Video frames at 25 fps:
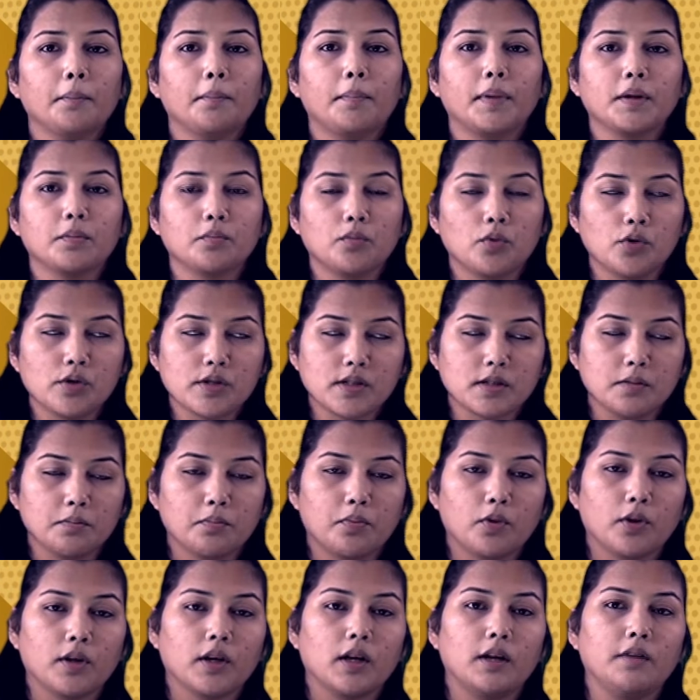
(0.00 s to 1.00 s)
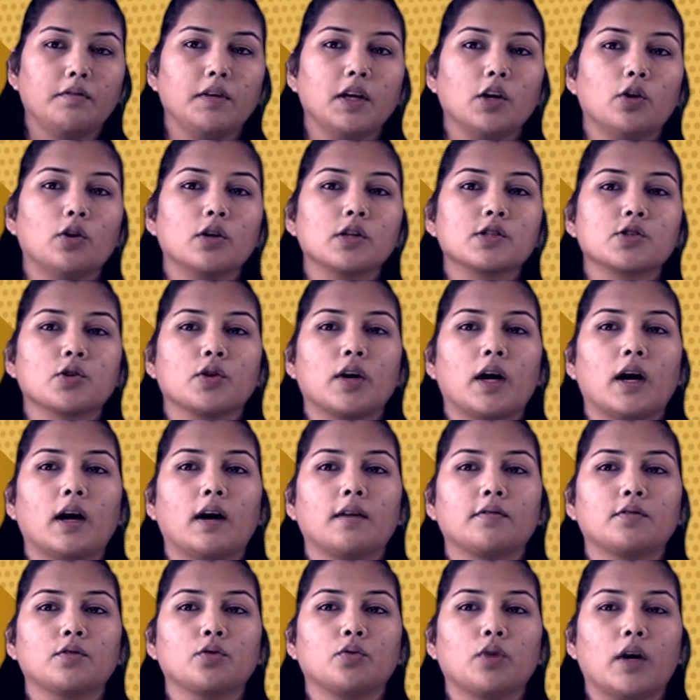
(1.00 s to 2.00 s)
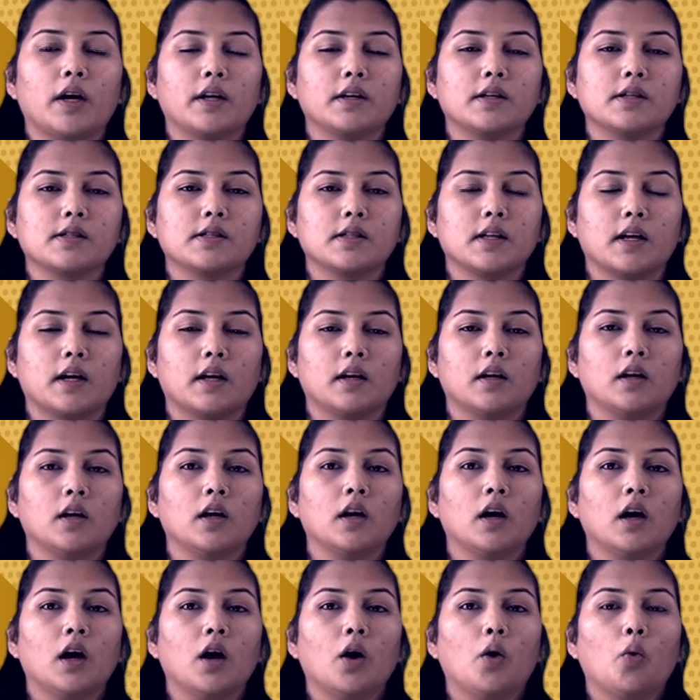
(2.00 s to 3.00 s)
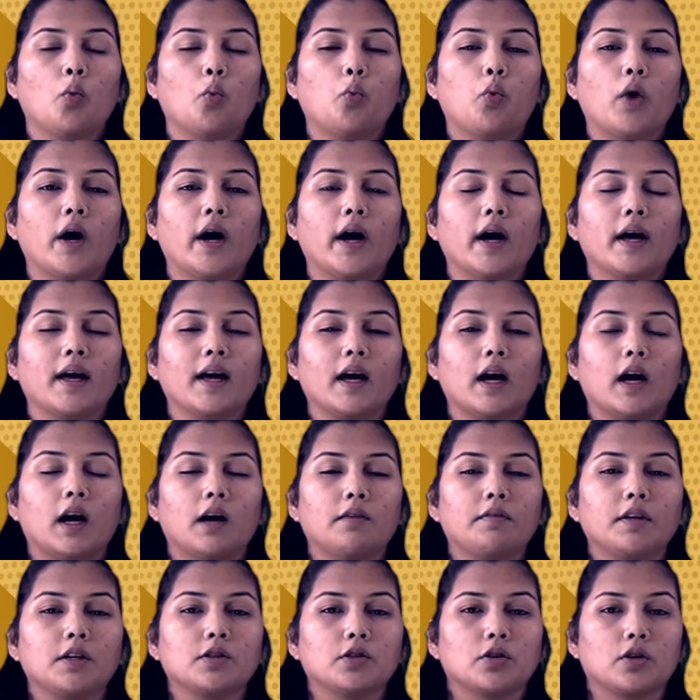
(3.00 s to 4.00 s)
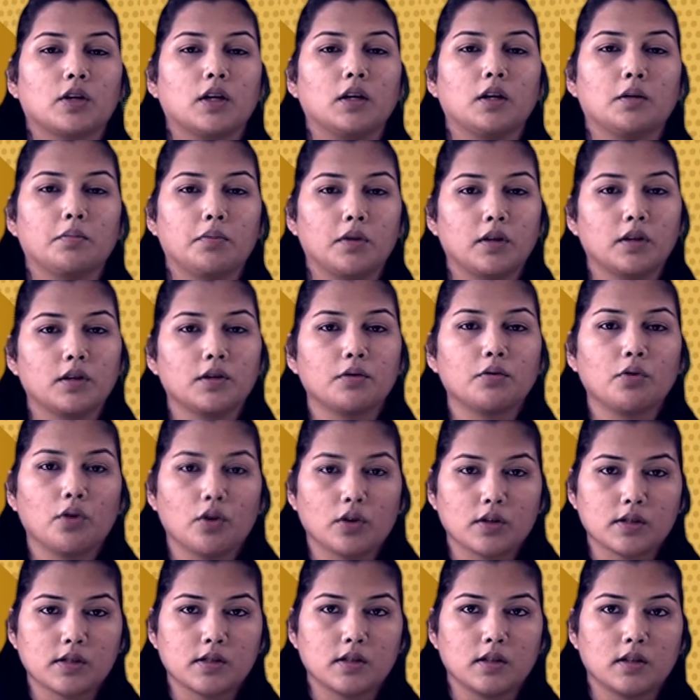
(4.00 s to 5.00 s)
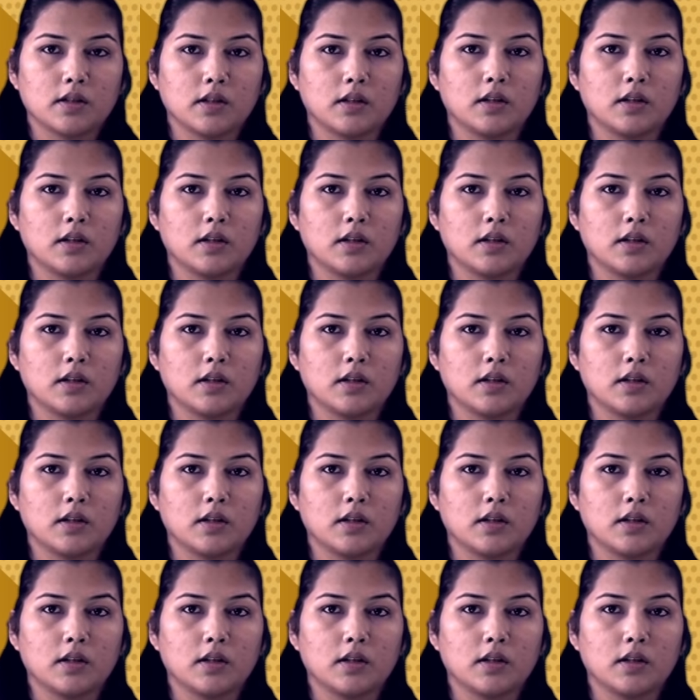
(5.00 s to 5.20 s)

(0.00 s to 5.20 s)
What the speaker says: But most importantly, we also have to understand why are we talking about the rocks.